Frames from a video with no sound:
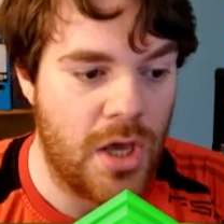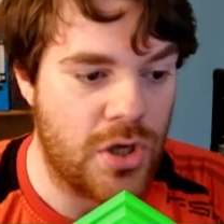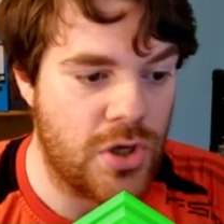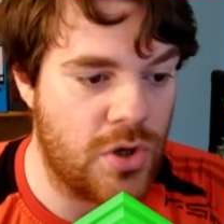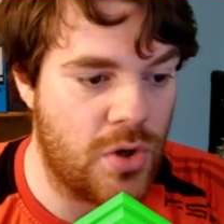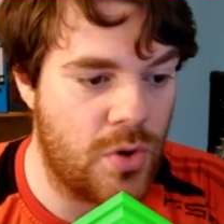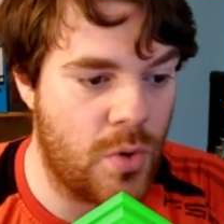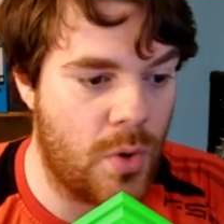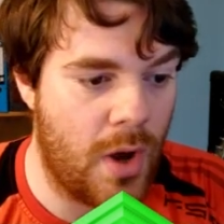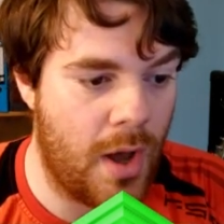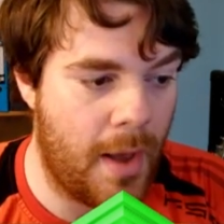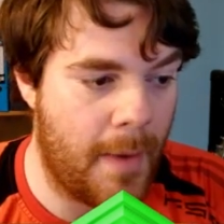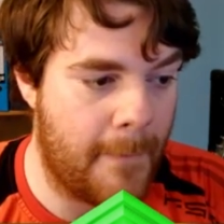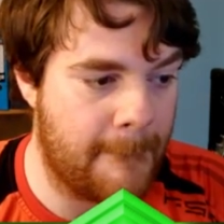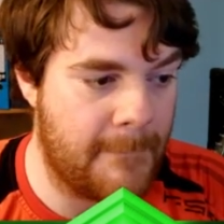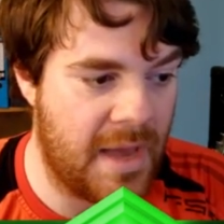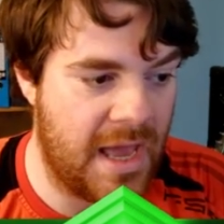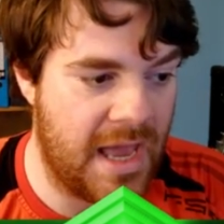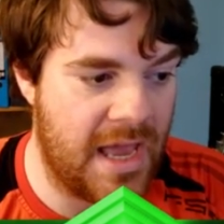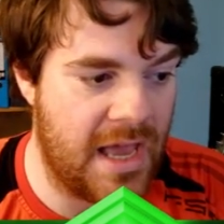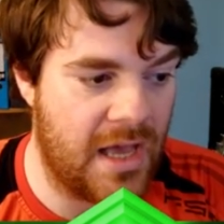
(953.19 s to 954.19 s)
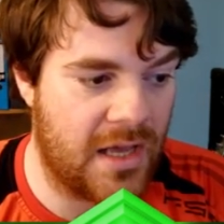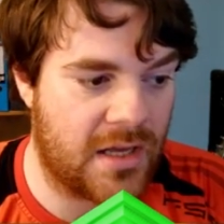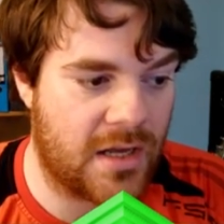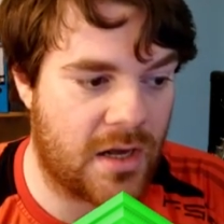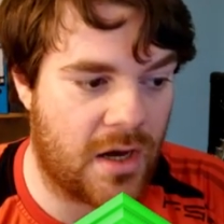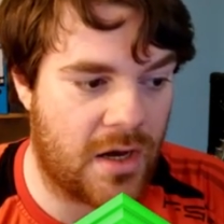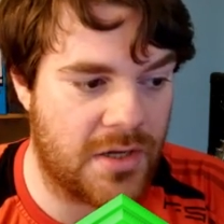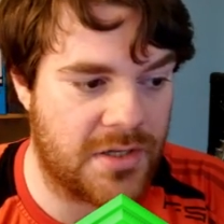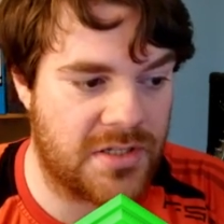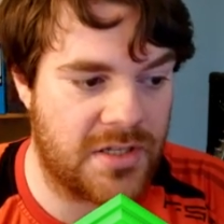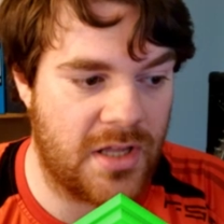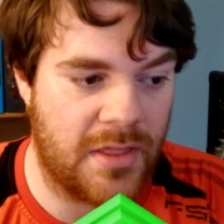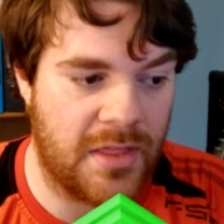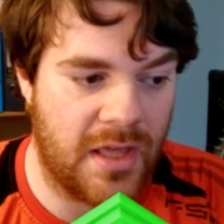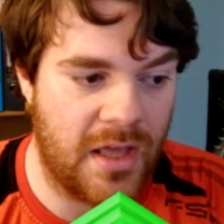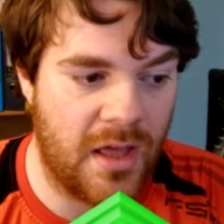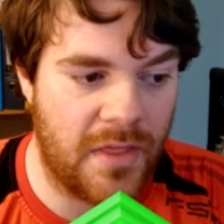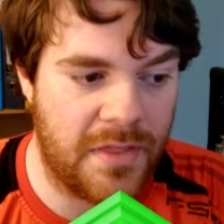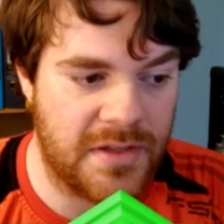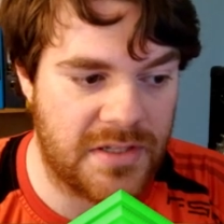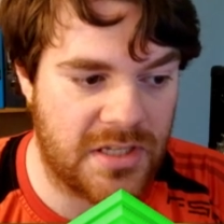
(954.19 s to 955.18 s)
You may cast the
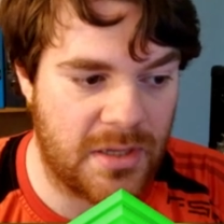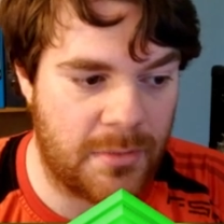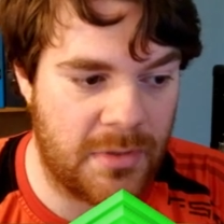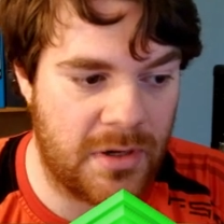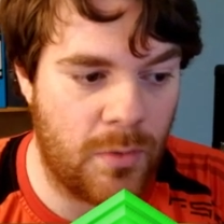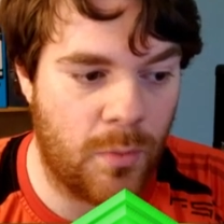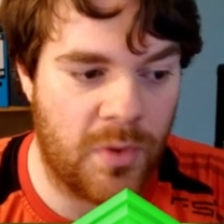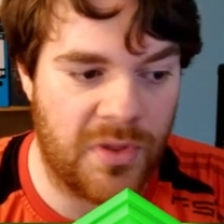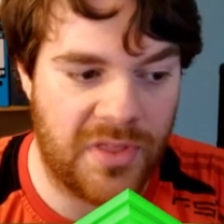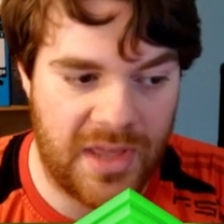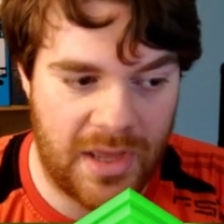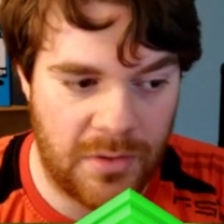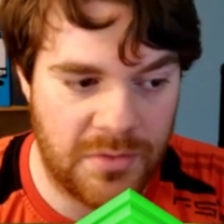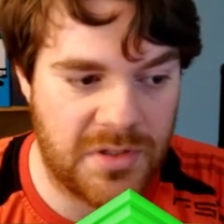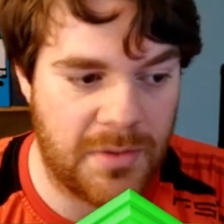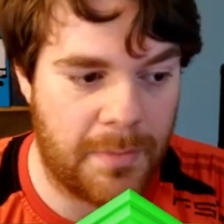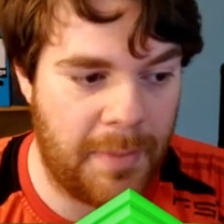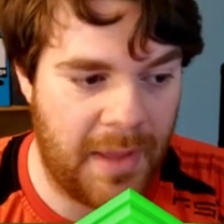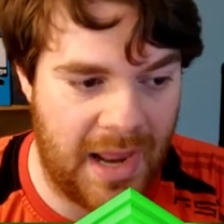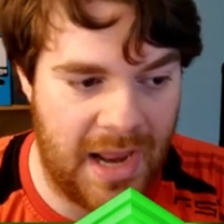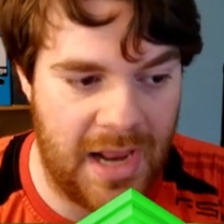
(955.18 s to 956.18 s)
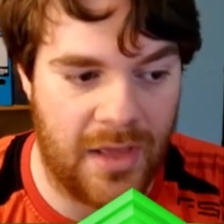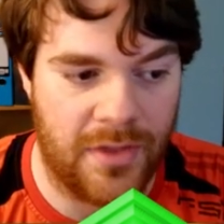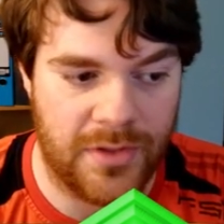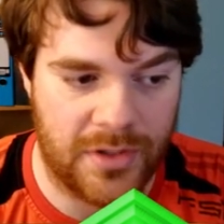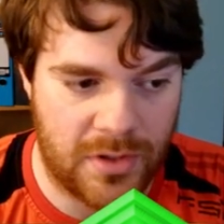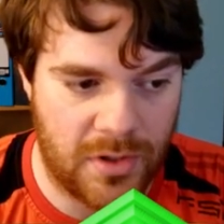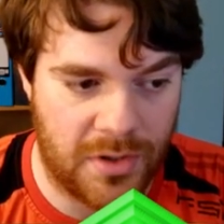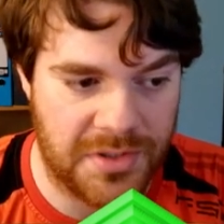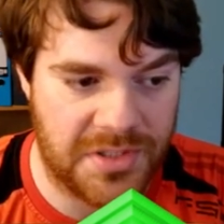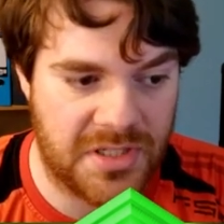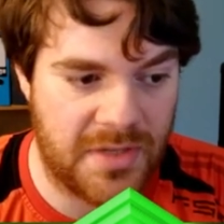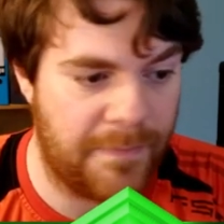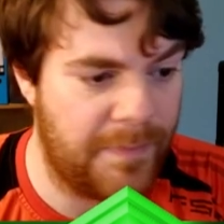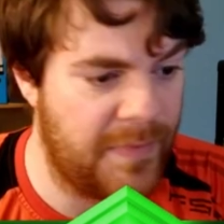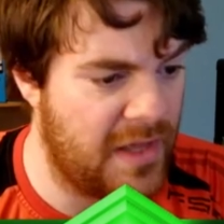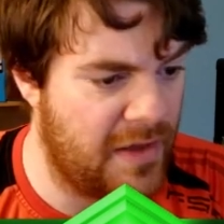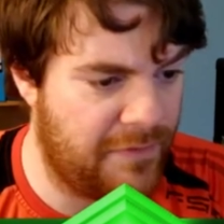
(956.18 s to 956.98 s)
other summon without paying the cost.